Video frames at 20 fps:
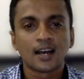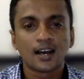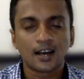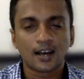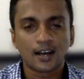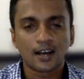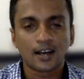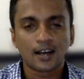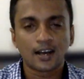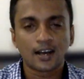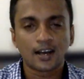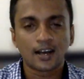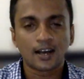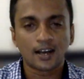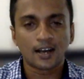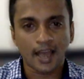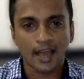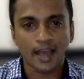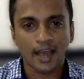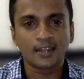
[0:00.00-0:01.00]

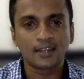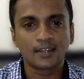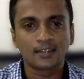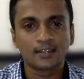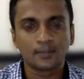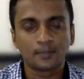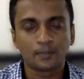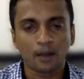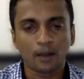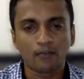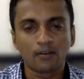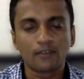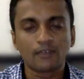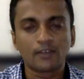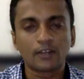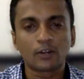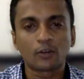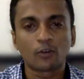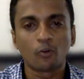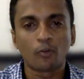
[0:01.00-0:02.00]
and the power
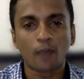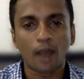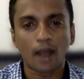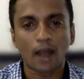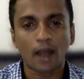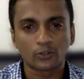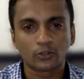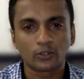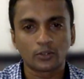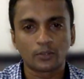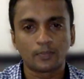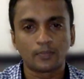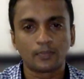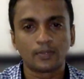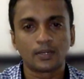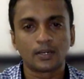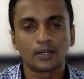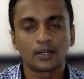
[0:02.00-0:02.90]
will go back to the